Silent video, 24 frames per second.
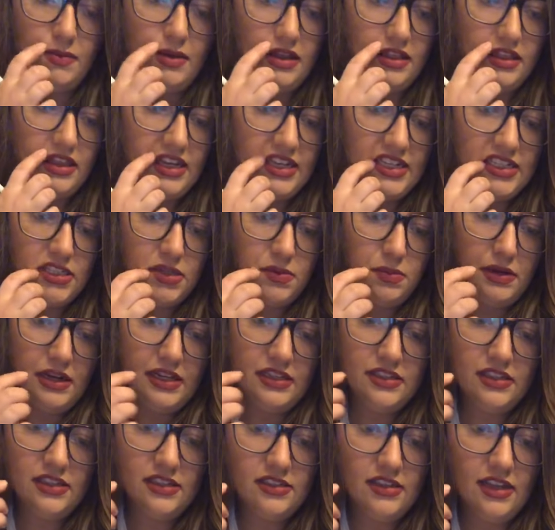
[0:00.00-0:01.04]
about the easy
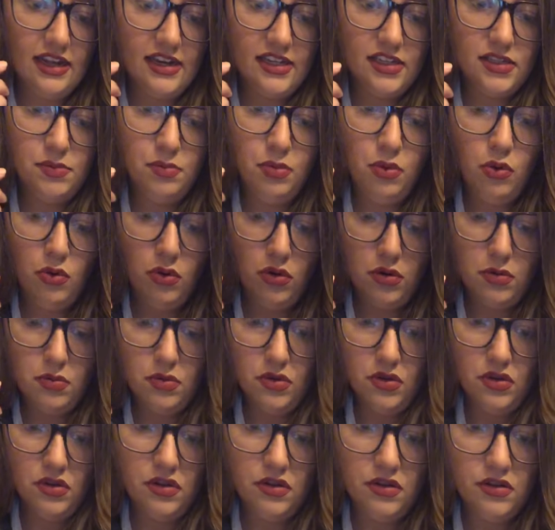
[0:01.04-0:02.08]
press is that it's
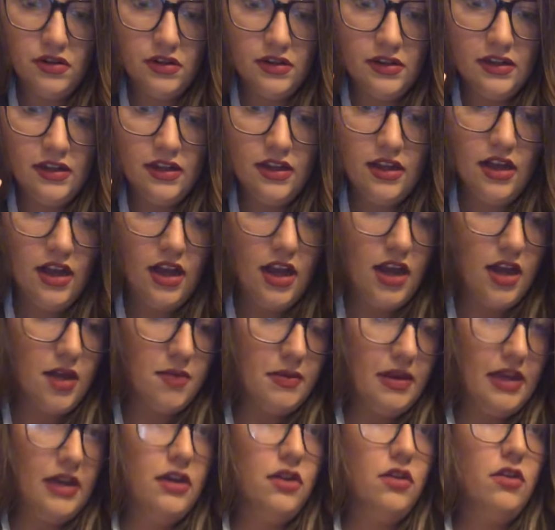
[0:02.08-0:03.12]
portable.
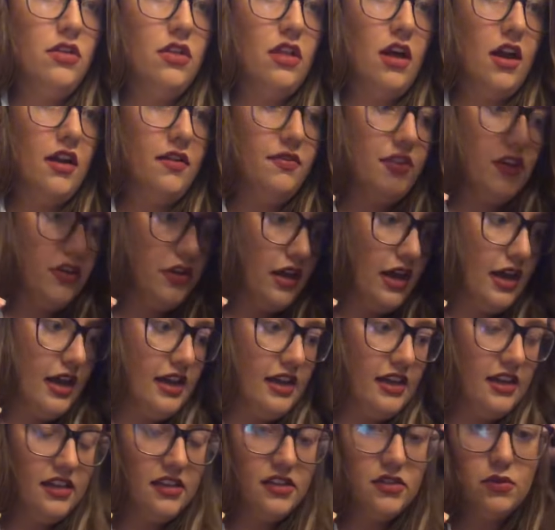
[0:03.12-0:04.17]
I know a lot of you
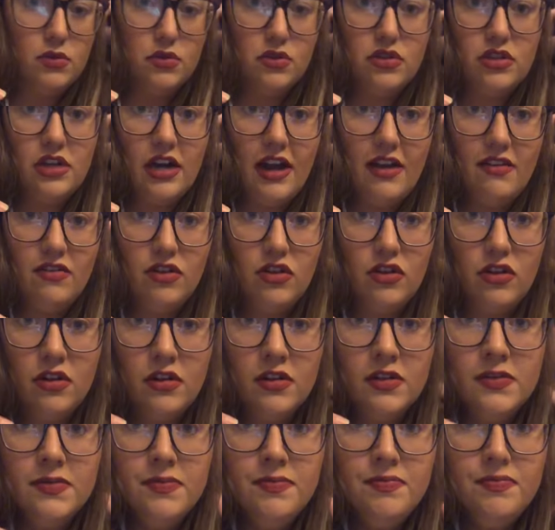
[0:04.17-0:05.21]
guys will
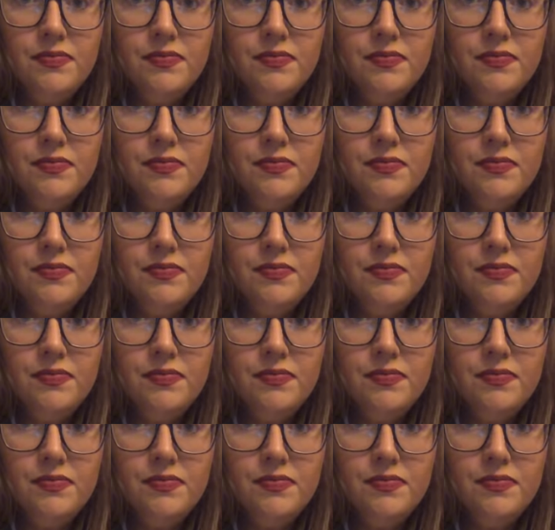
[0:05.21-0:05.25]
travel.